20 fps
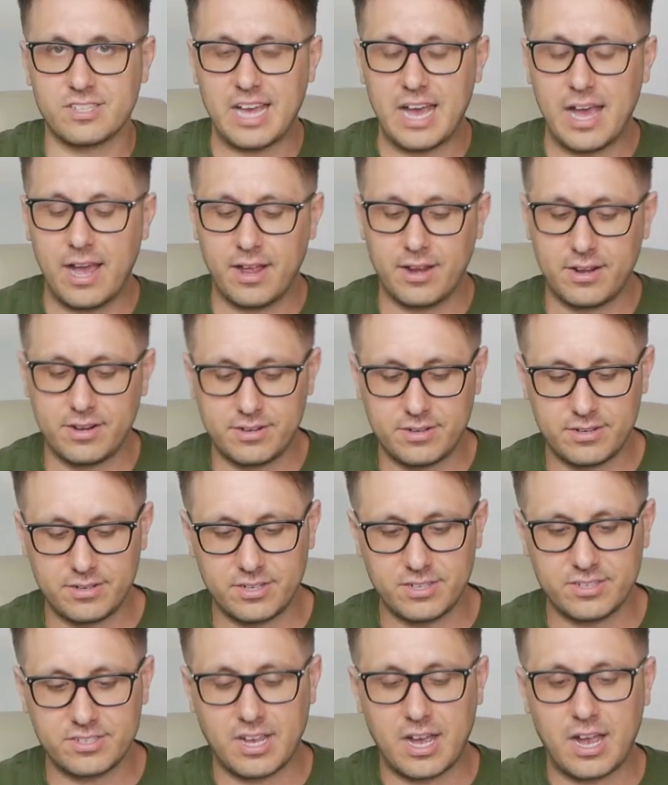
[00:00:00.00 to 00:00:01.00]
that
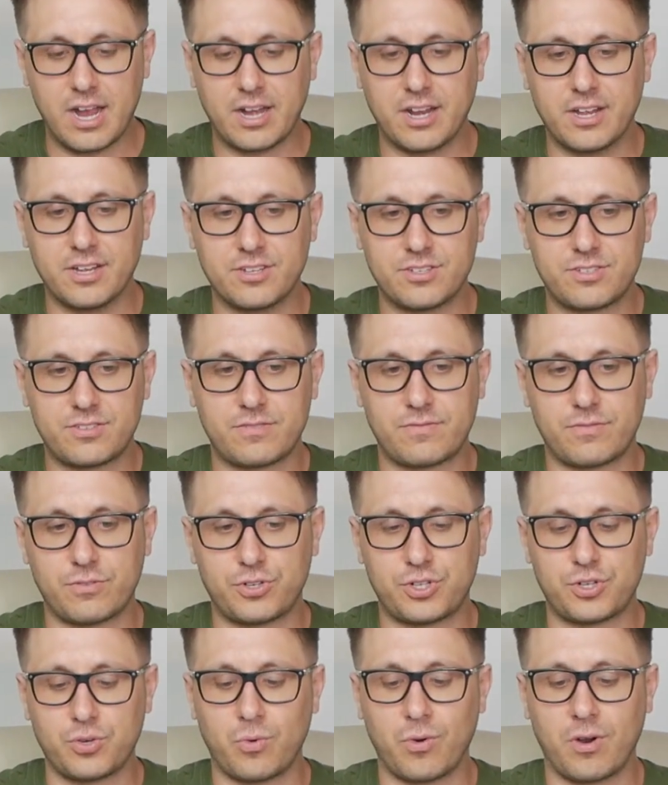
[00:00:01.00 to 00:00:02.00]
design is, for
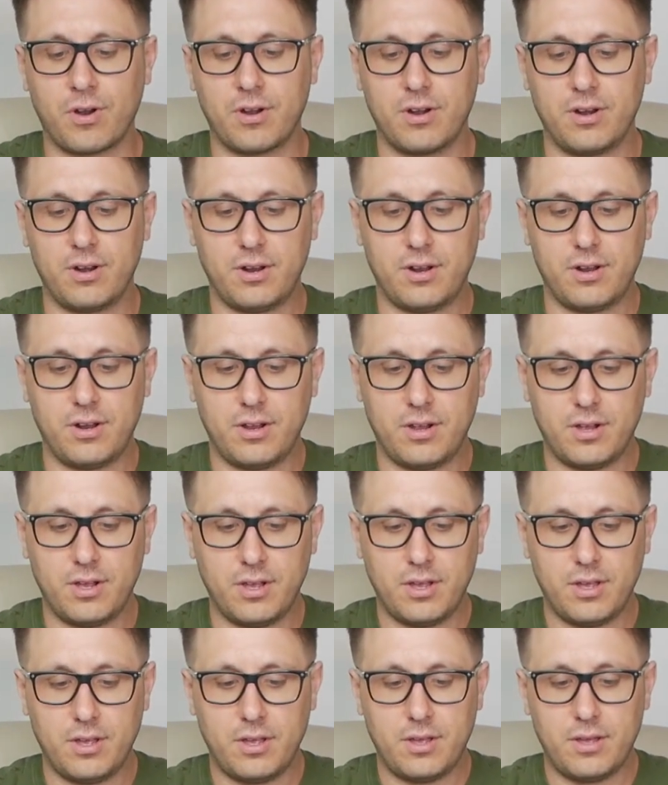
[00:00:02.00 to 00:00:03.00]
sure.
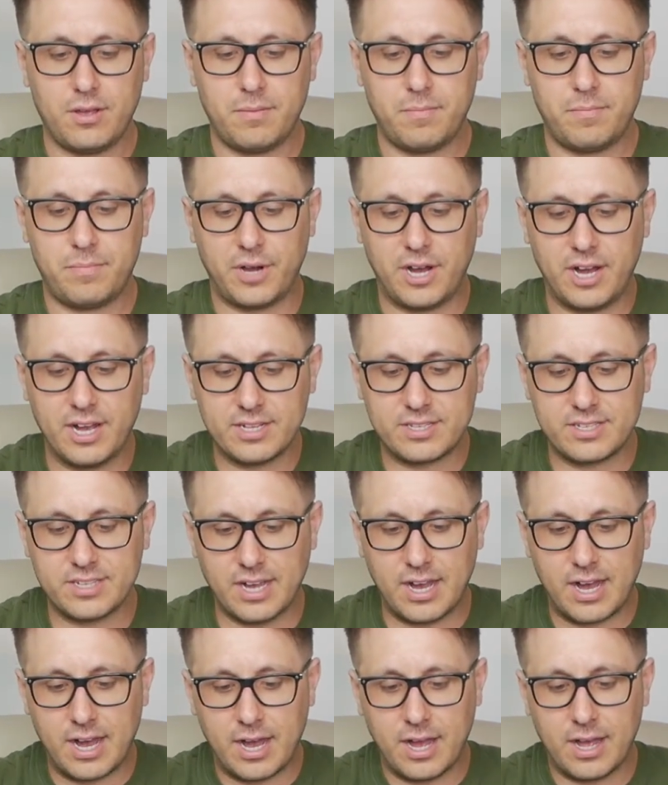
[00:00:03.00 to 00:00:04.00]
But
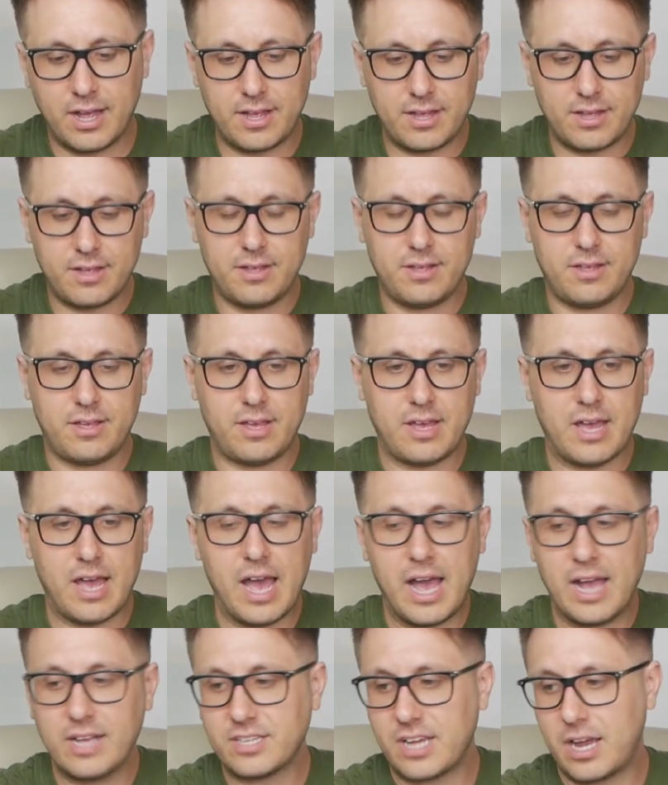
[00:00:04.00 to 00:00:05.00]

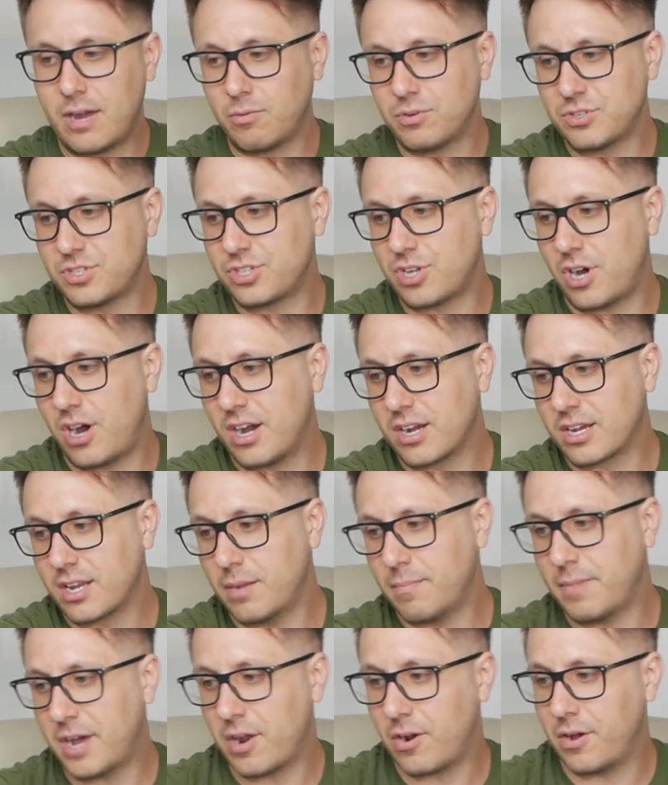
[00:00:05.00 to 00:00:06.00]
as I was talking
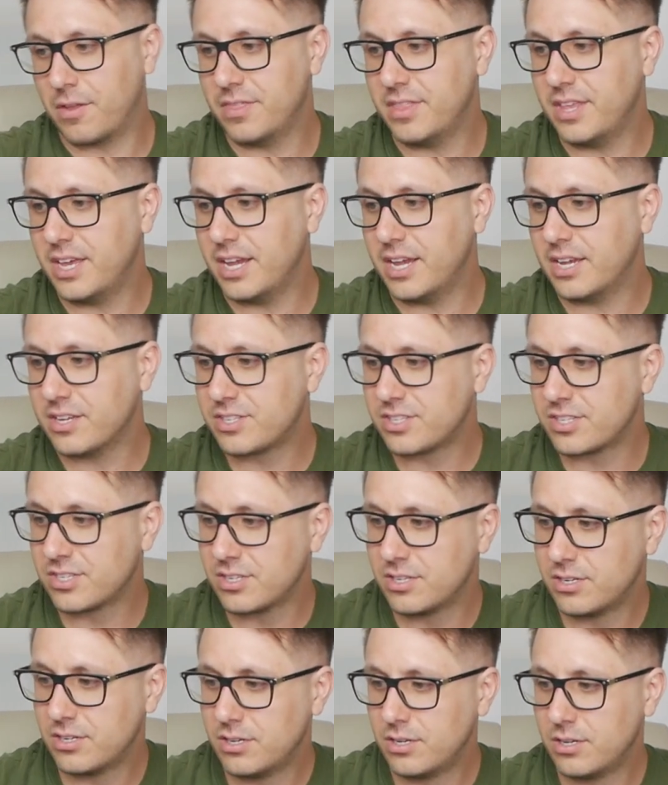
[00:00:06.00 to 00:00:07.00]
about on
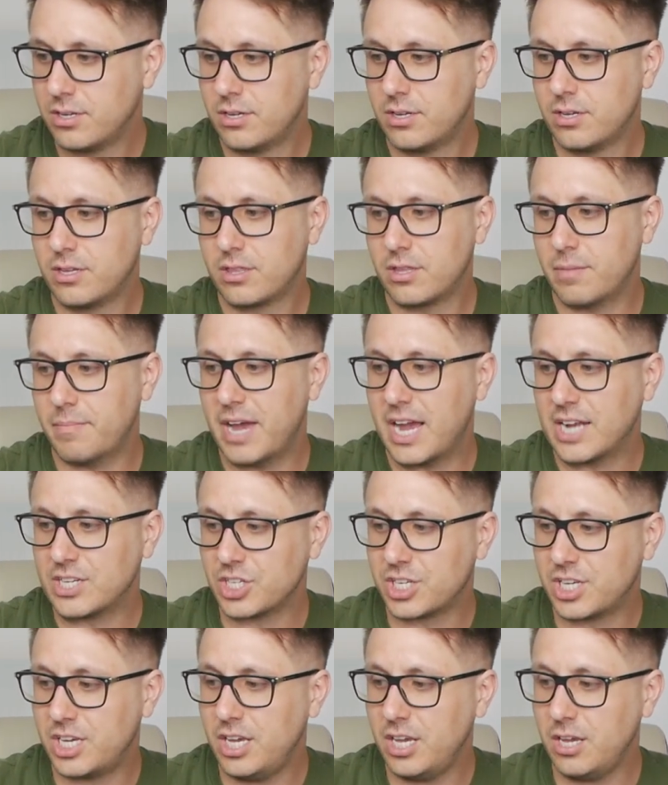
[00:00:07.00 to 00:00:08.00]
this, the
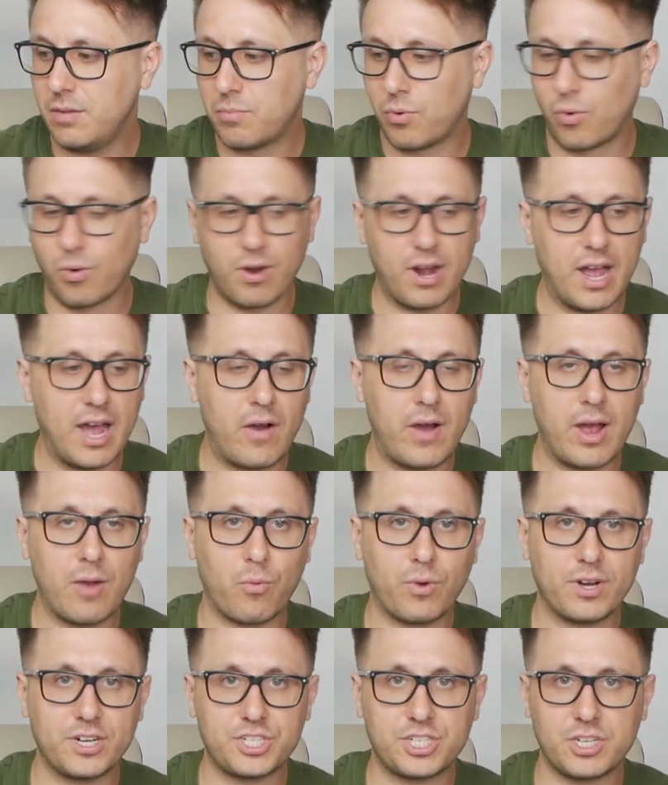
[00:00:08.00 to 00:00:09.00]
Magic Keyboard, how I
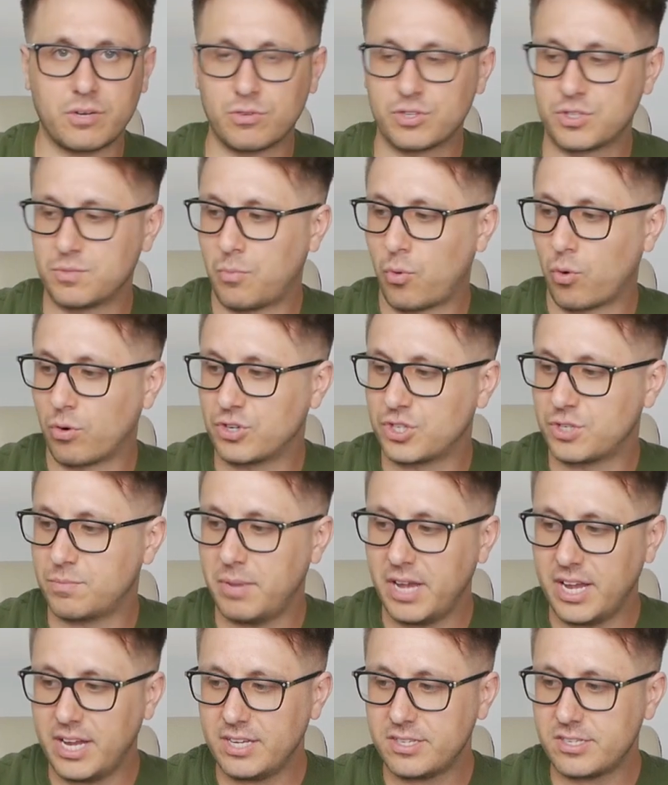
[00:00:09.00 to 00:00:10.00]
wish there was more
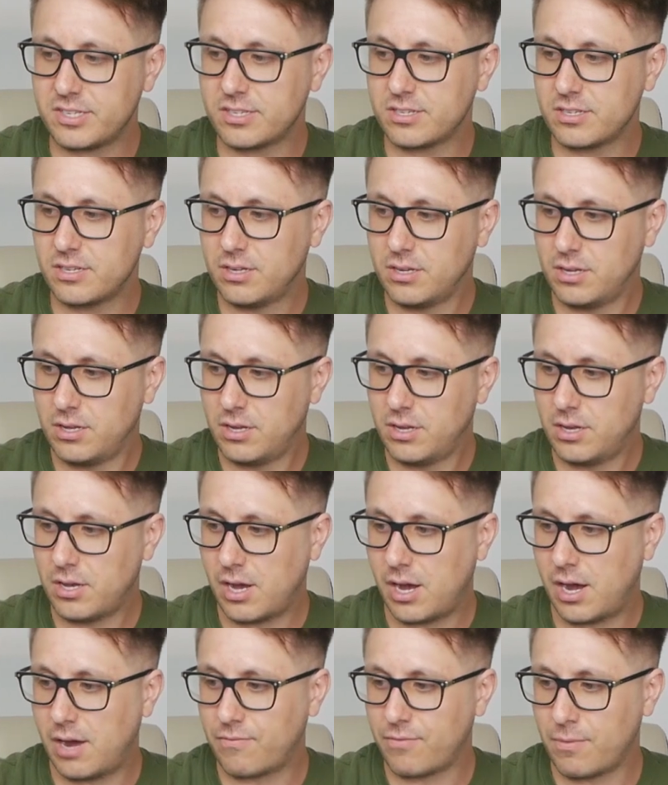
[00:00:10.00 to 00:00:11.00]
space
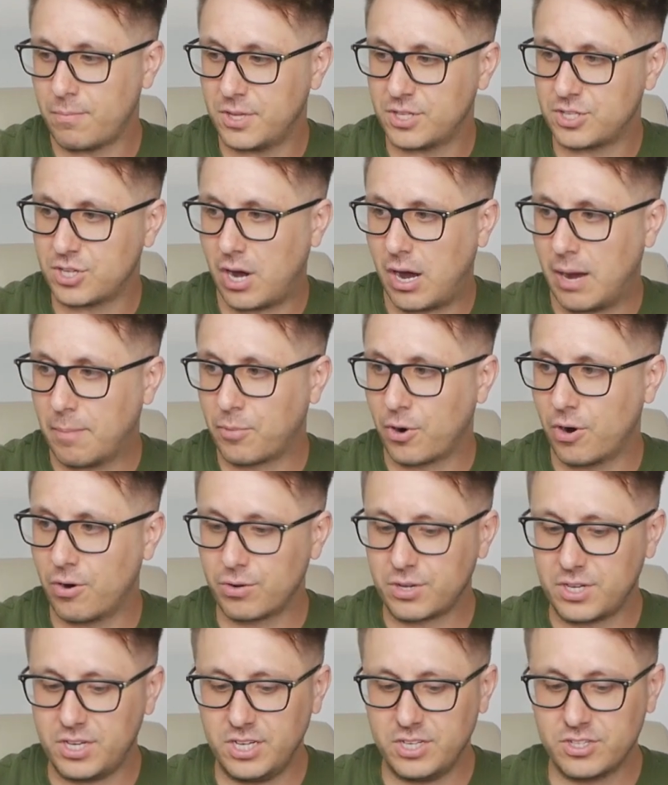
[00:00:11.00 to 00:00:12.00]
from the top row
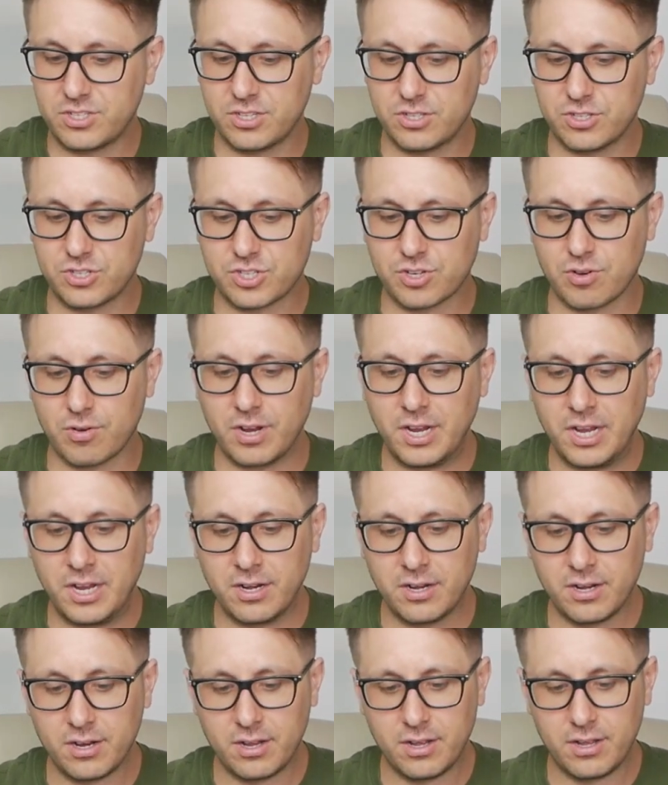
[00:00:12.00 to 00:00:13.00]
of keys of the
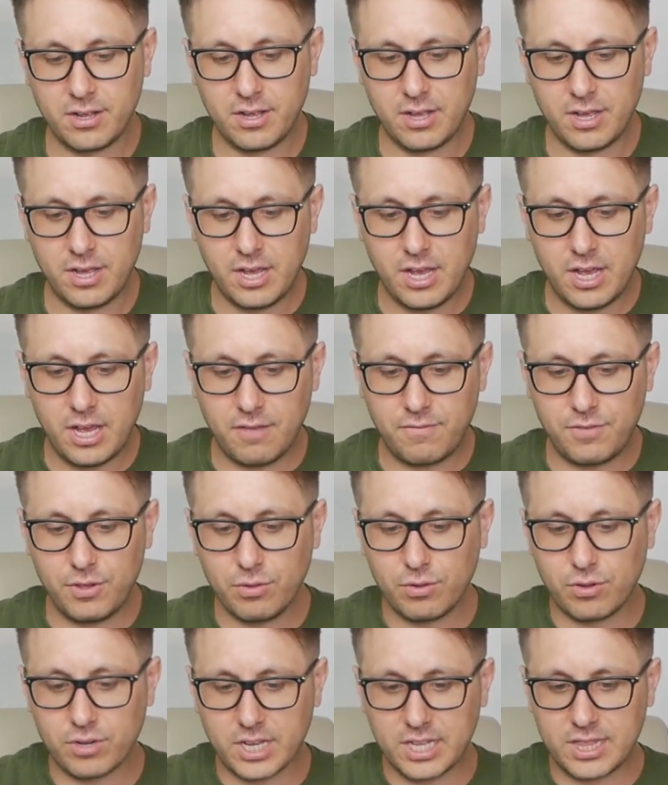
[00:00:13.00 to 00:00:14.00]
screen. If
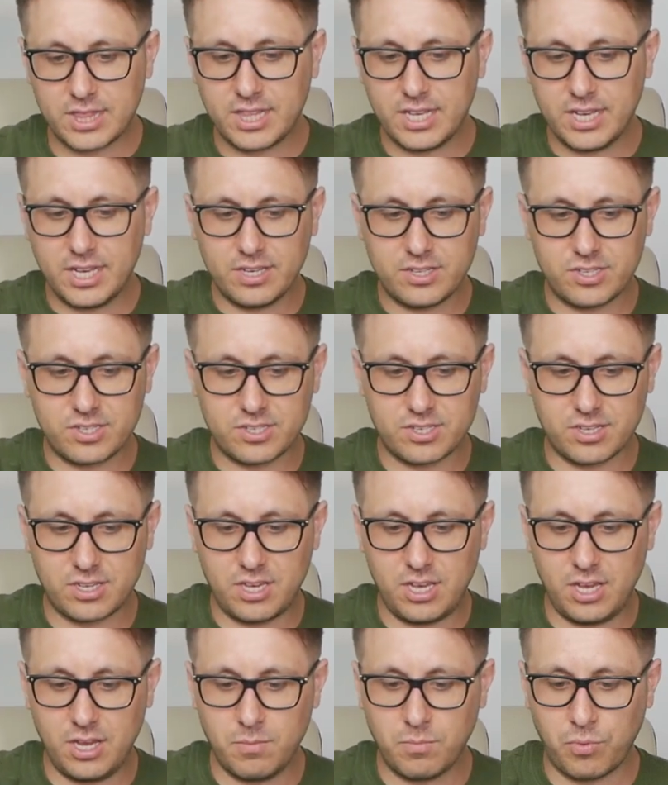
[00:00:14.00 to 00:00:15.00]
you look at this
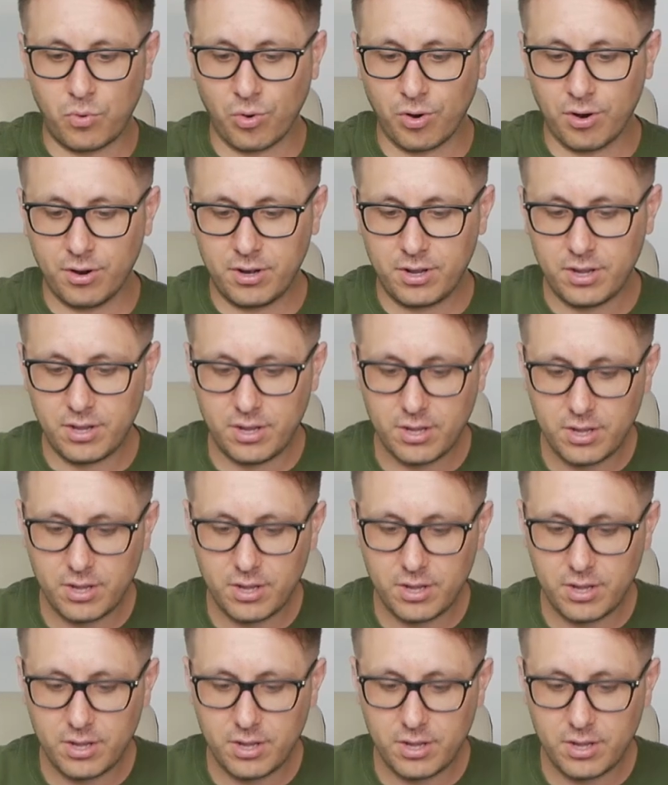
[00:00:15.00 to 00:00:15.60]
keyboard,